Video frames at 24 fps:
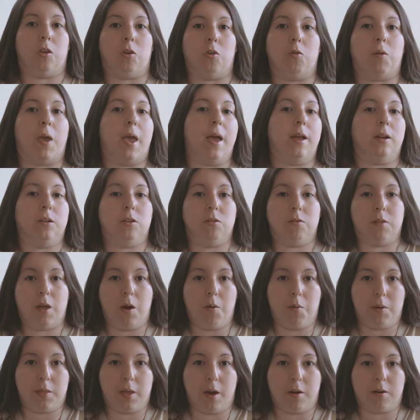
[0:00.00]
you can't do
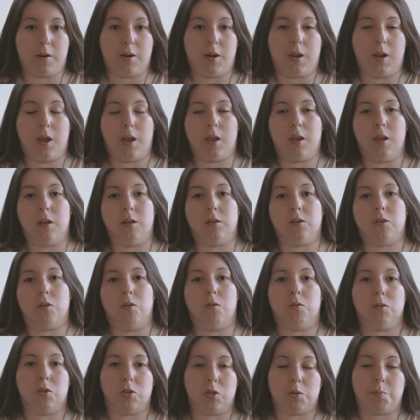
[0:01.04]
that without an EIN,
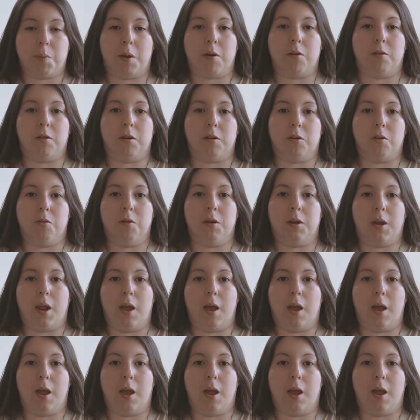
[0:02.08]
so it's just better to do it